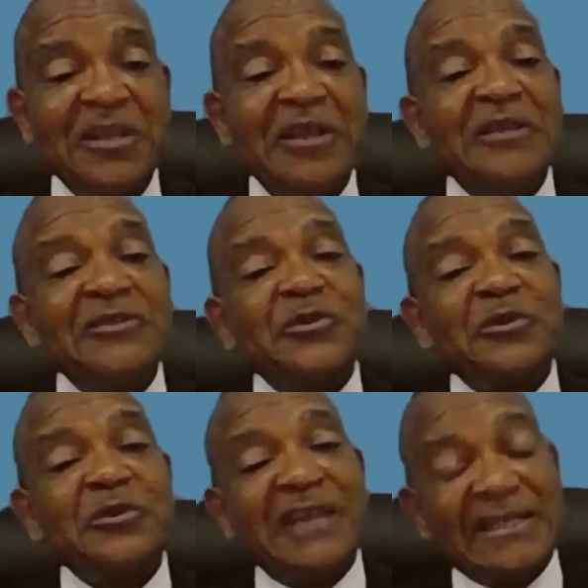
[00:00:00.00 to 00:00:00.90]

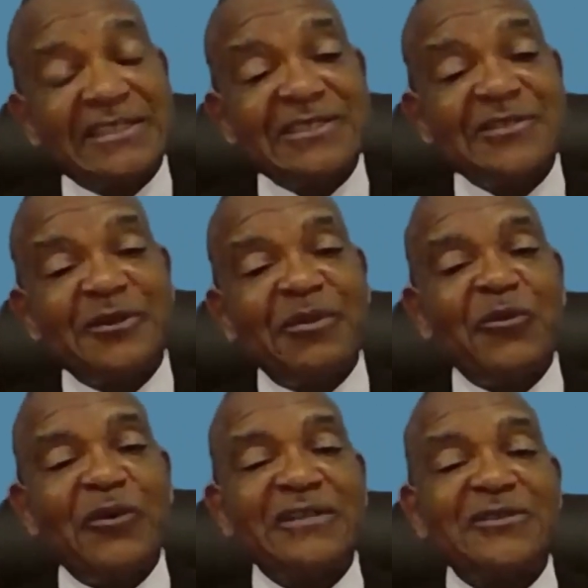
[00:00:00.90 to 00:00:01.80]
So that is number
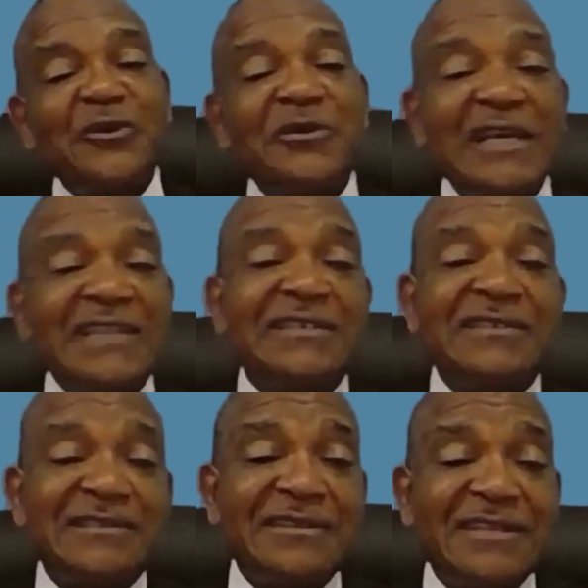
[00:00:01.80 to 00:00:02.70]
one. So that
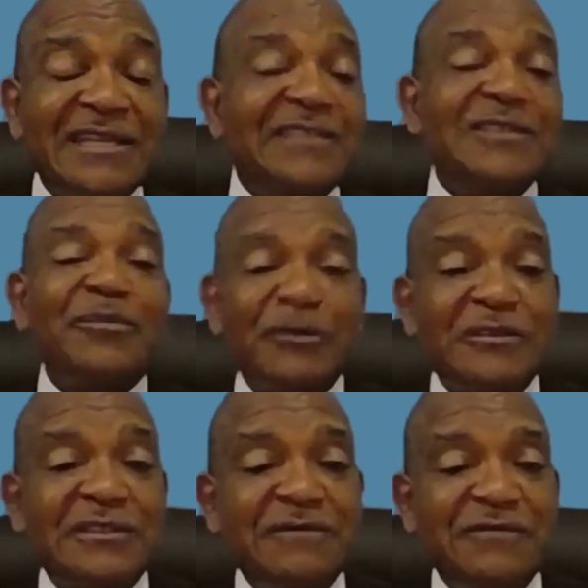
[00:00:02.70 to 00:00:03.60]
is a
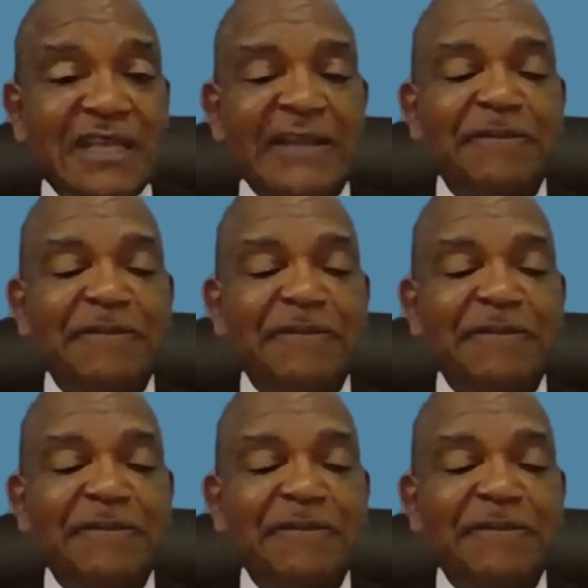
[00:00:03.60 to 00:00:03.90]
positive sign.